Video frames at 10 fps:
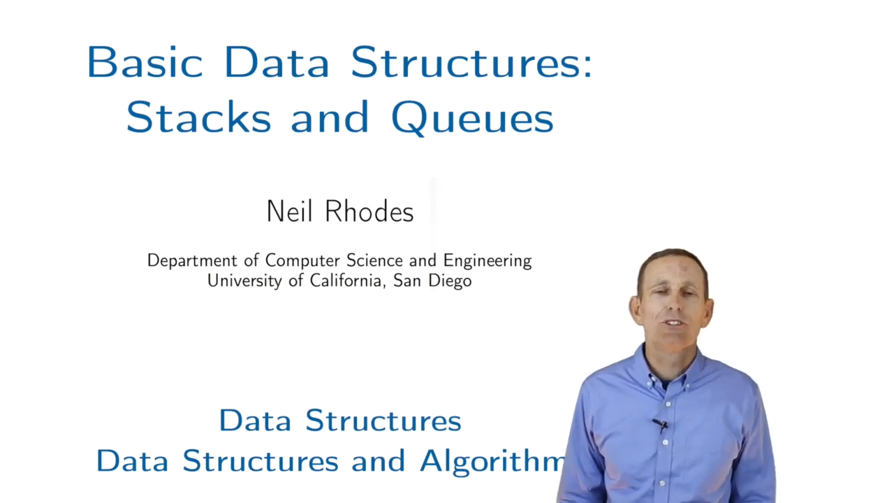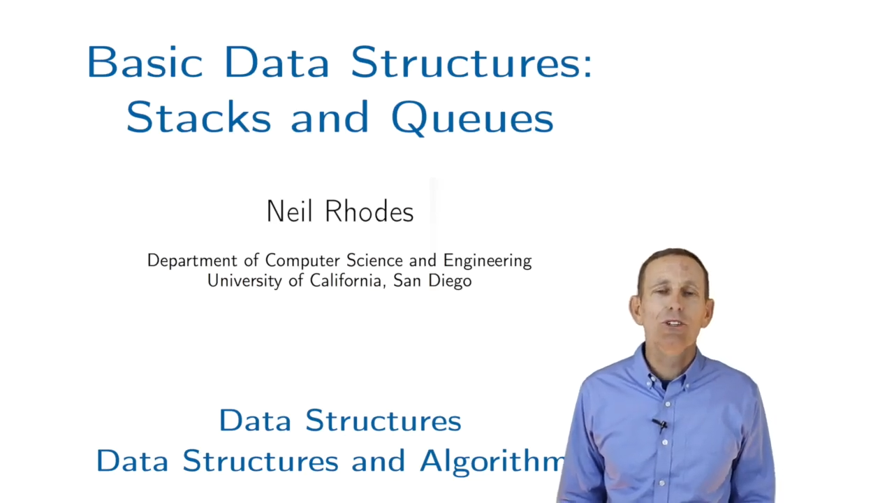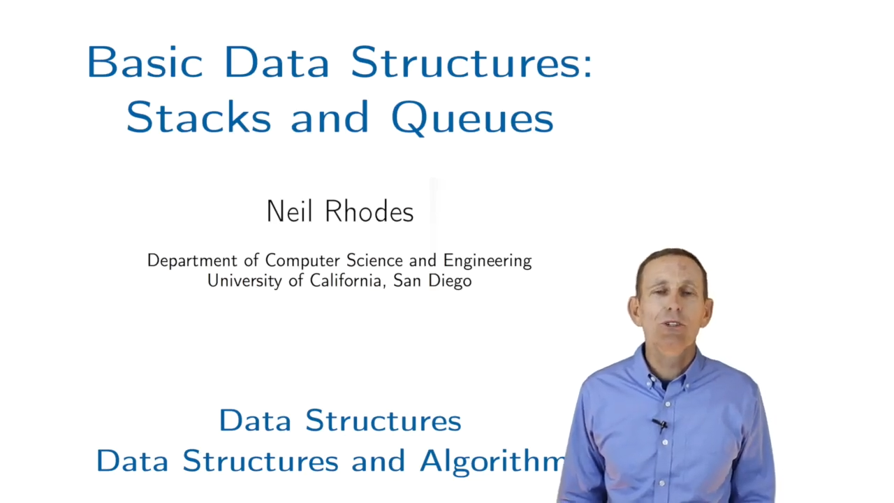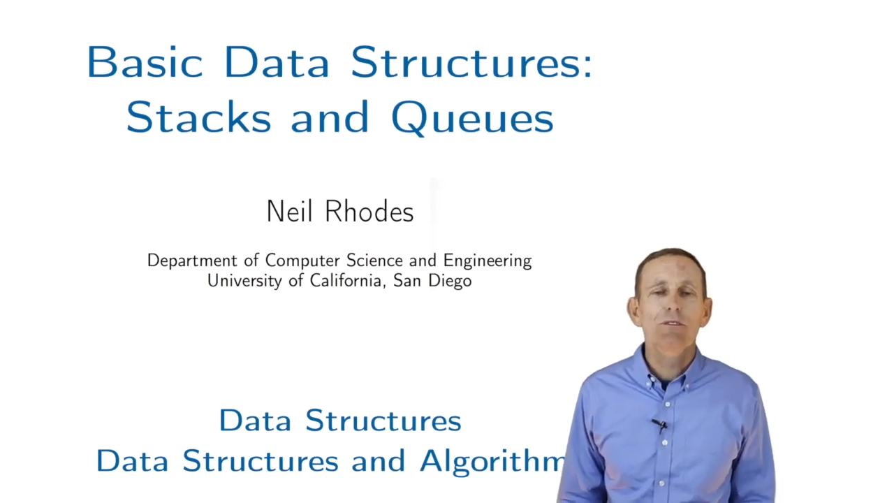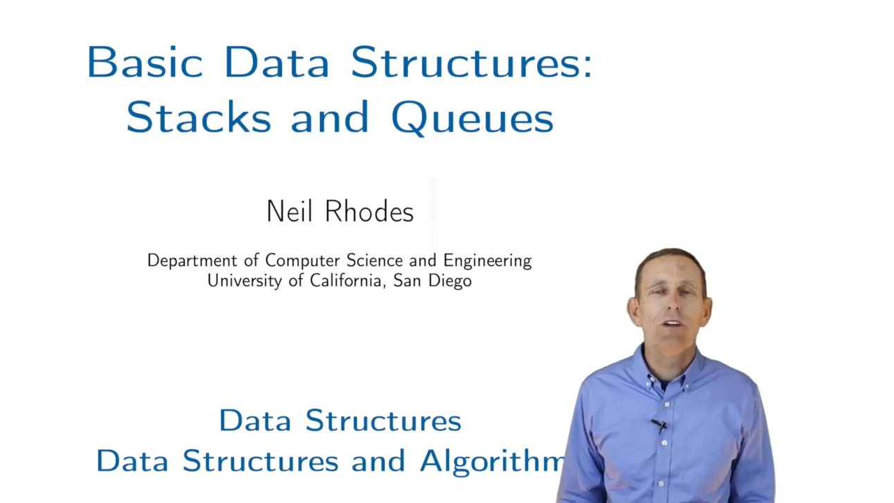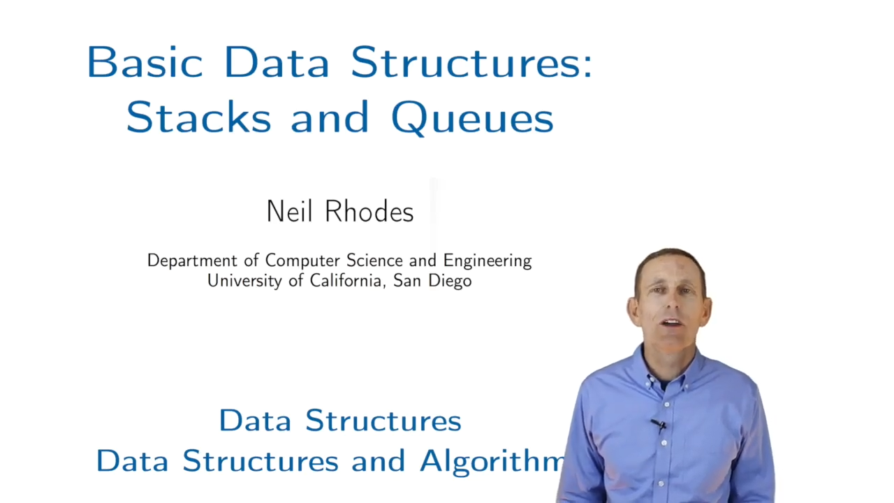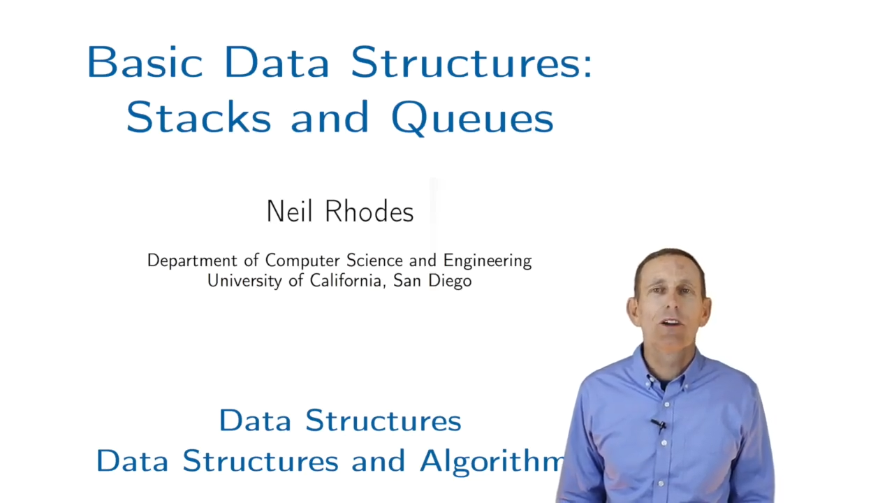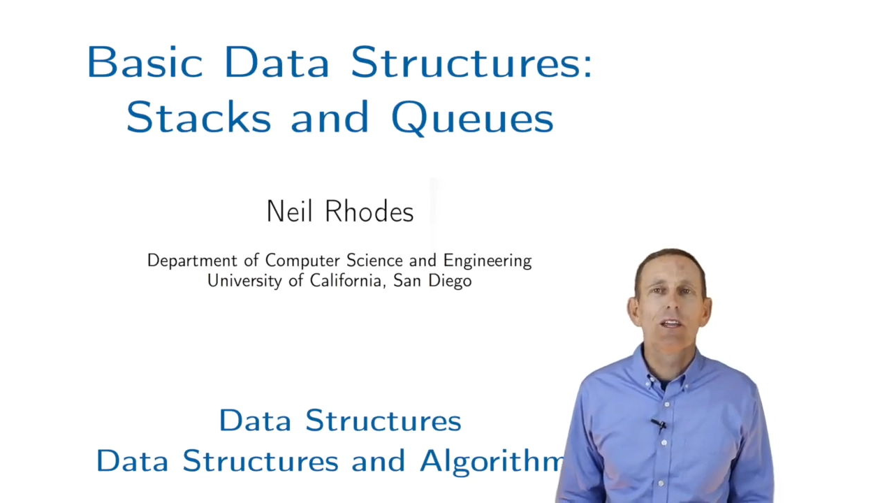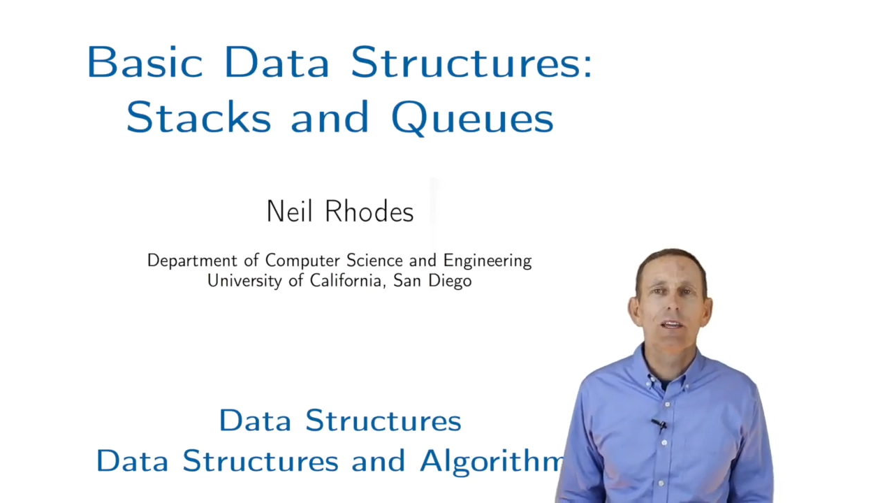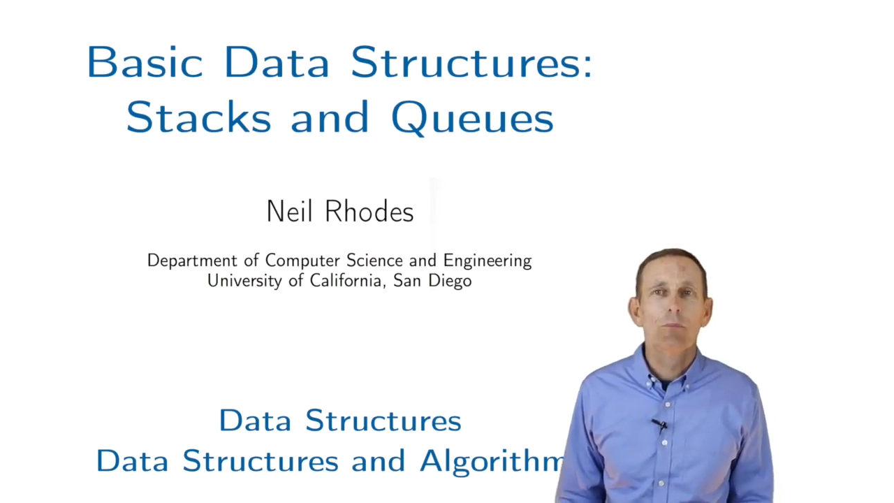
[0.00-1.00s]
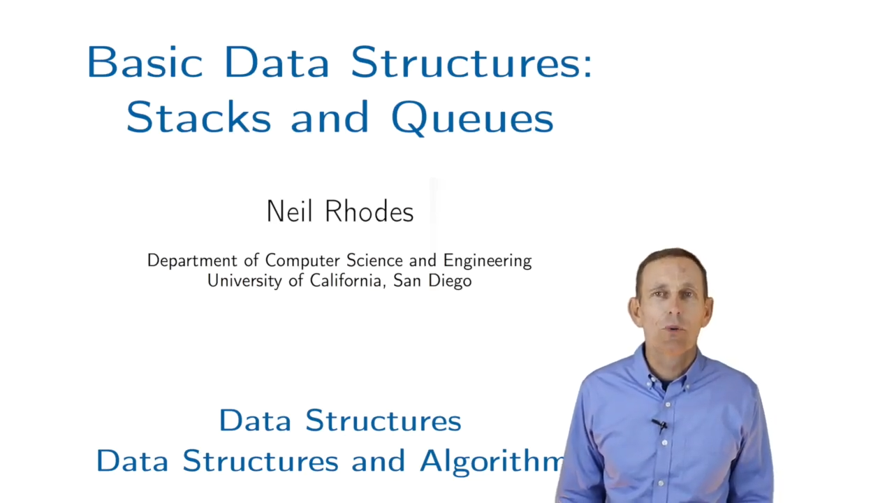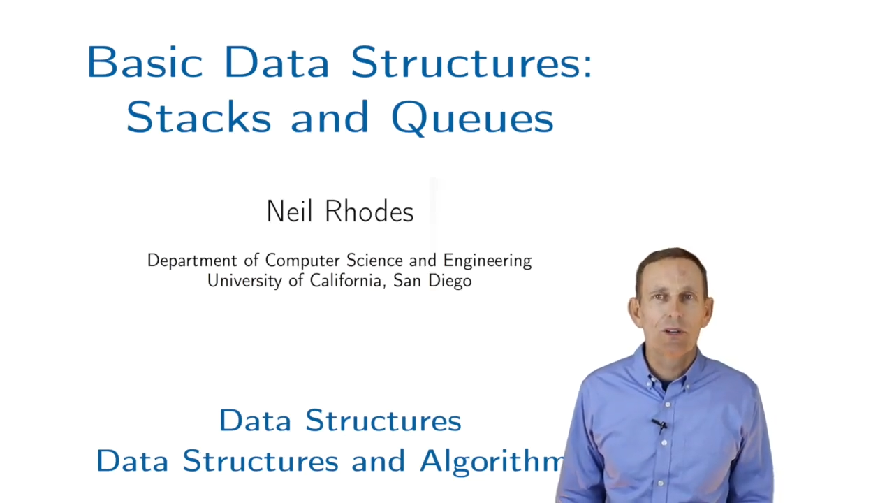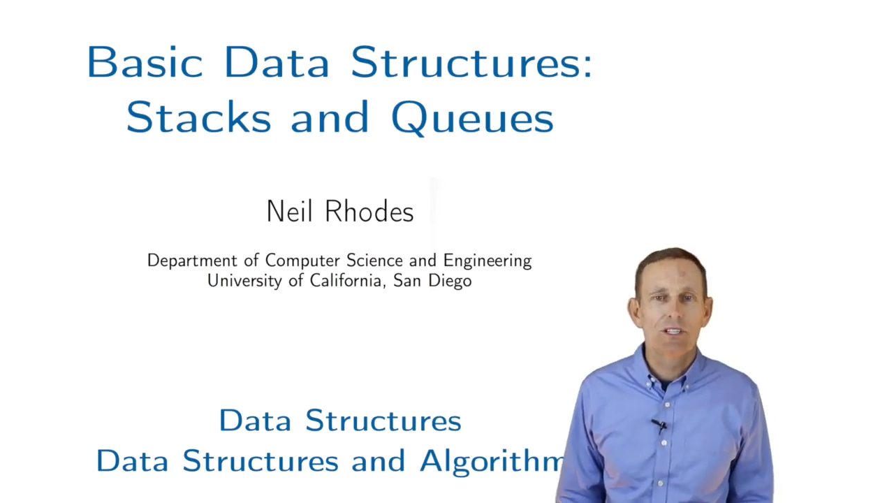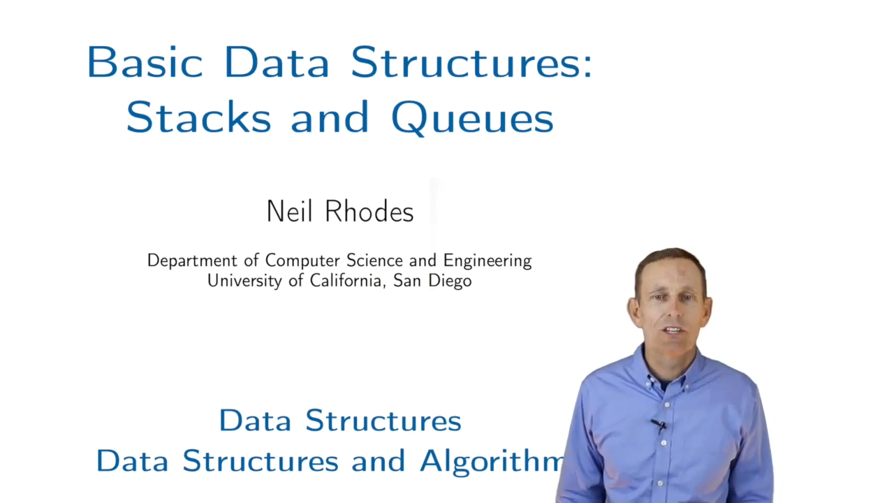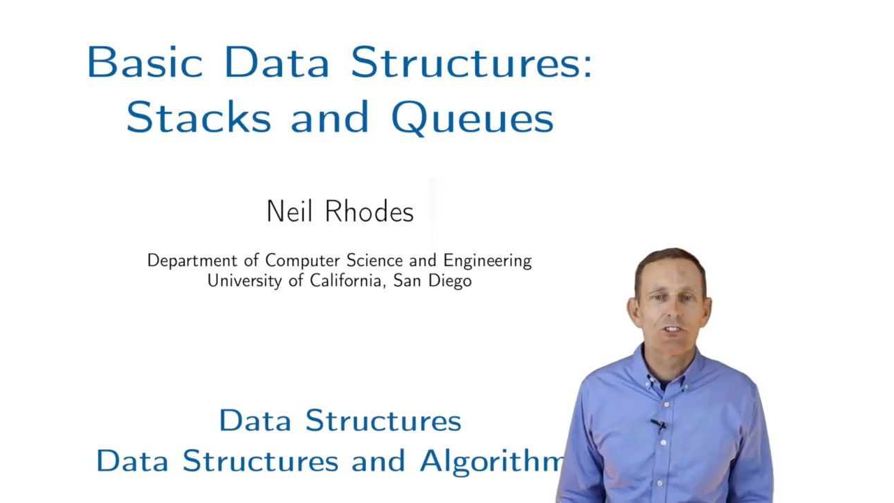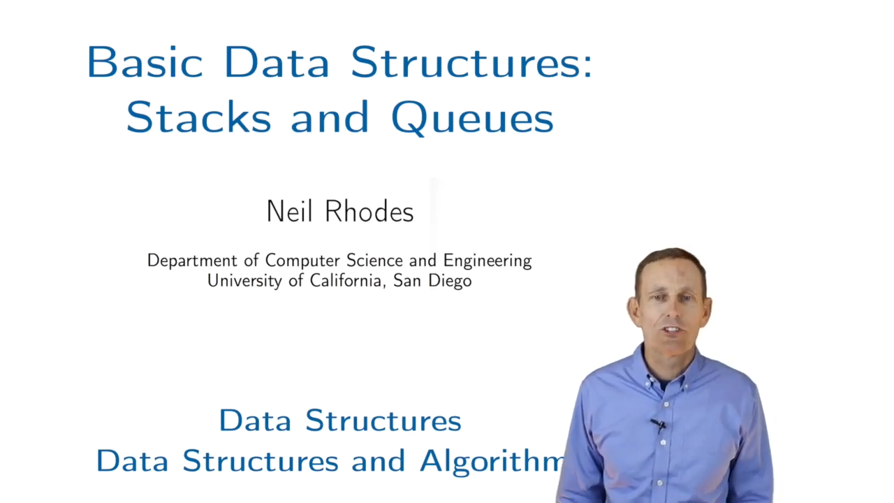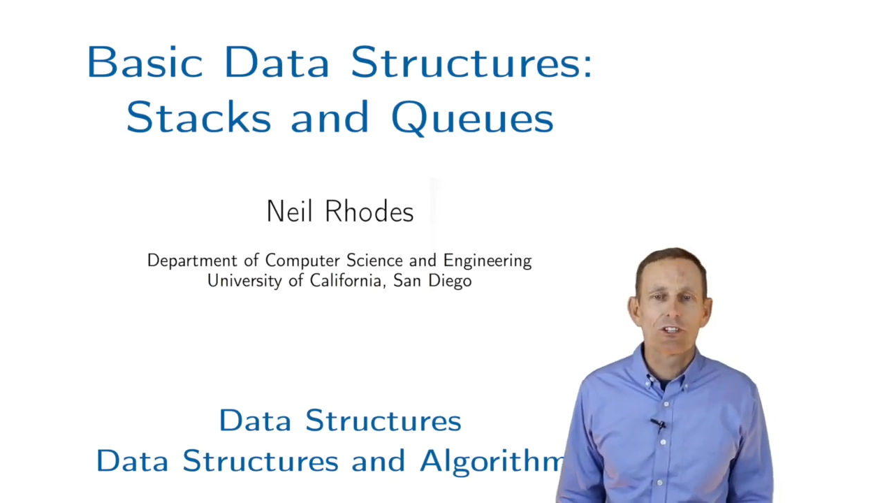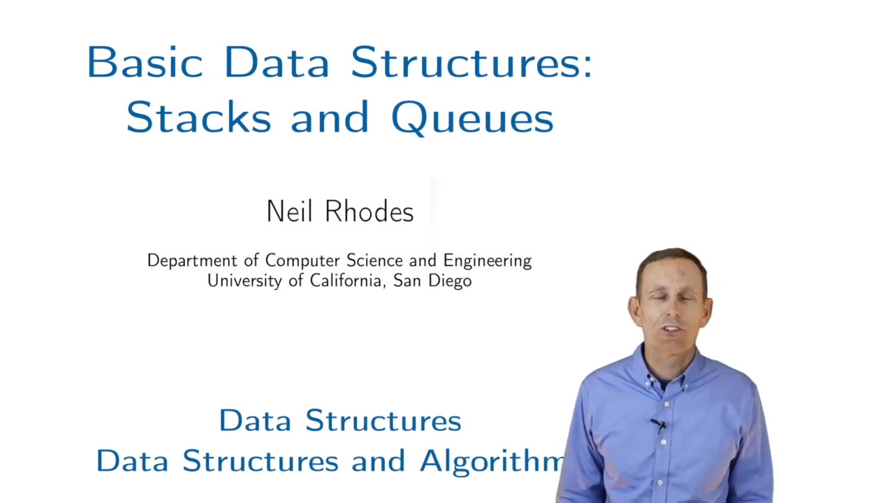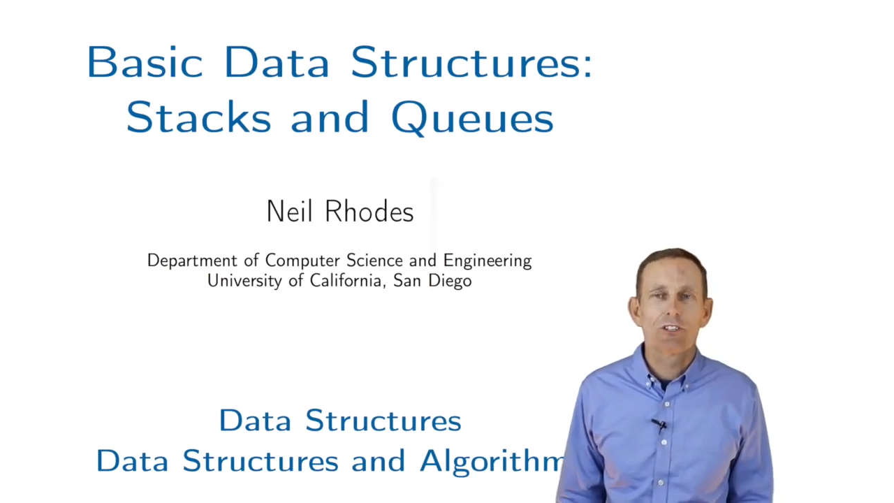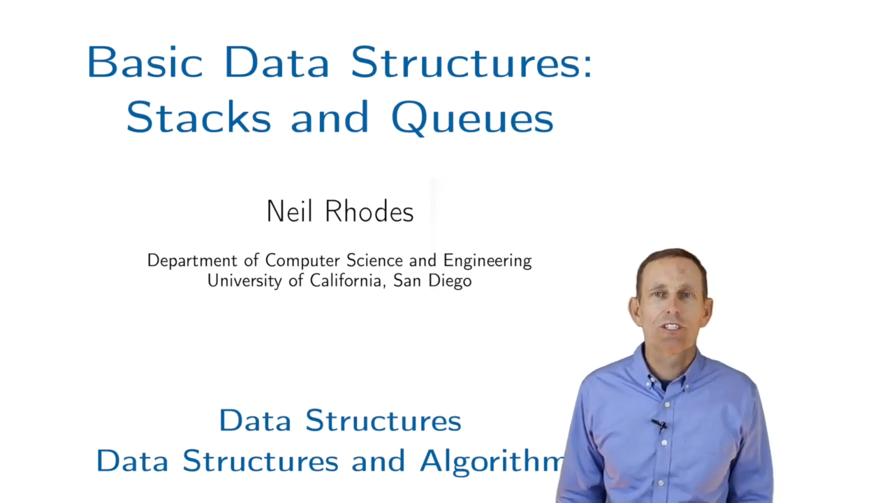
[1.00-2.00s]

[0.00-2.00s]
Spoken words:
two very important data structures,